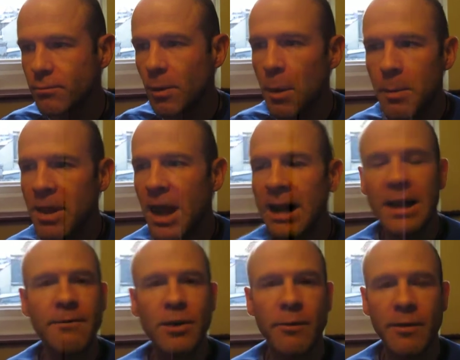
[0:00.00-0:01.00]
Maybe that had
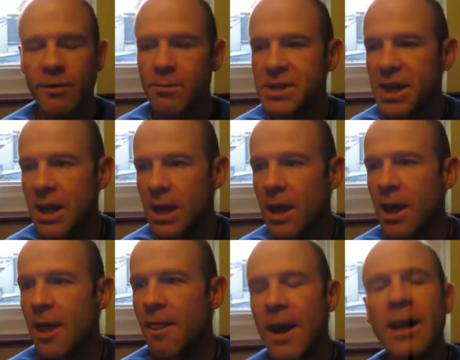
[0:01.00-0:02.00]
left over from tea.
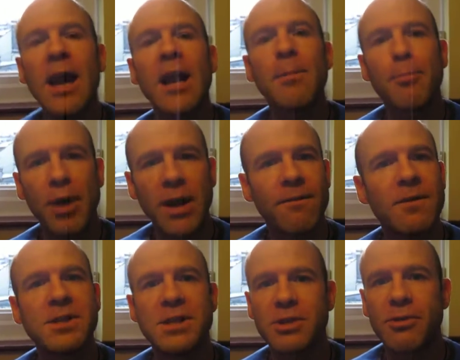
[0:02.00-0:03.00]
That kind of
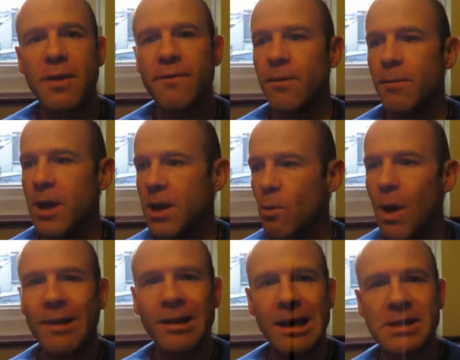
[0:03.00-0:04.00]
breakfast is great for me.
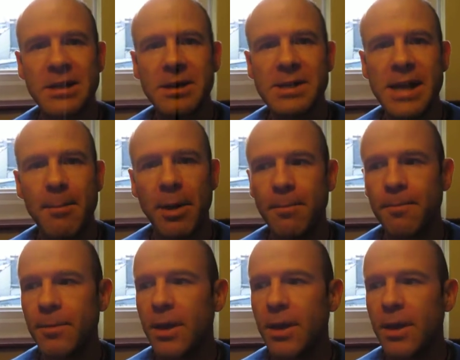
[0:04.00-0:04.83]
Wild Alaskan salmon.